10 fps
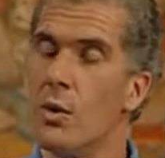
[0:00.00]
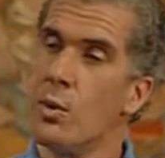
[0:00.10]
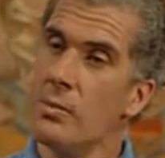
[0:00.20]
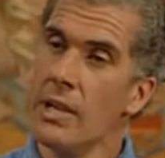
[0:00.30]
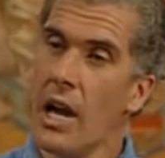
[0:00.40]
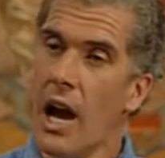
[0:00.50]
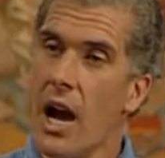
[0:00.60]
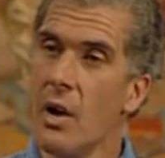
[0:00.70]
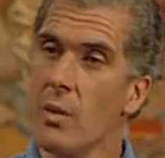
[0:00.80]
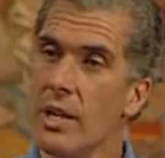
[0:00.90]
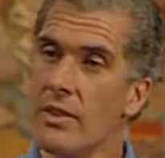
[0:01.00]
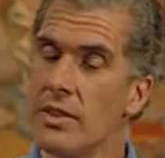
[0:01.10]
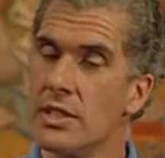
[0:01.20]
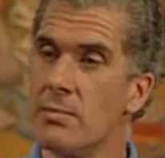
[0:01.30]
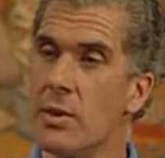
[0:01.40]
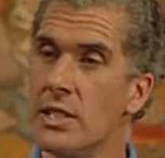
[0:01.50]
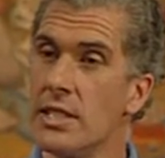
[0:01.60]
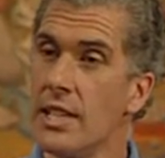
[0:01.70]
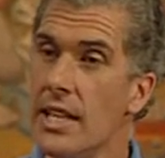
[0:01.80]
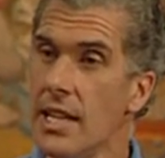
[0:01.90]
would be how we have
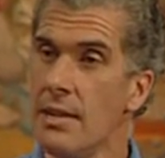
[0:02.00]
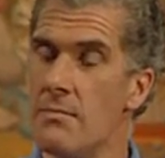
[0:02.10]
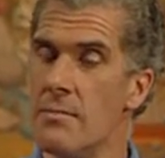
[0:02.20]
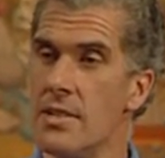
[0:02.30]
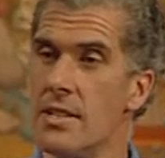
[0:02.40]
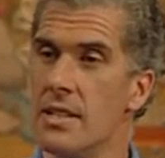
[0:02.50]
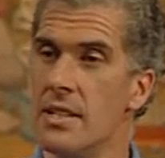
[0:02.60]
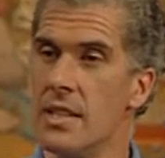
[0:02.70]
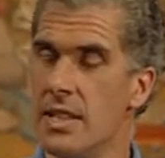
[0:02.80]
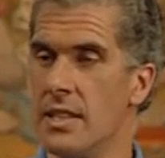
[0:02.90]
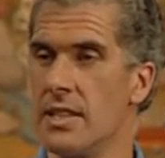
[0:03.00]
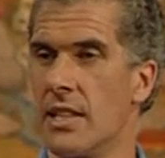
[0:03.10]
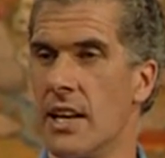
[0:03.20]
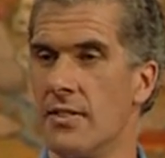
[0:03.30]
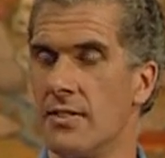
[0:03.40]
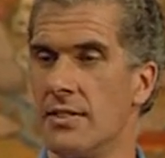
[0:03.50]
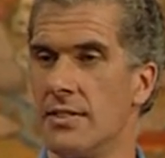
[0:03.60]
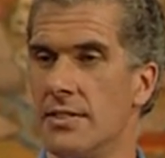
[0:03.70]
responded to him in this life.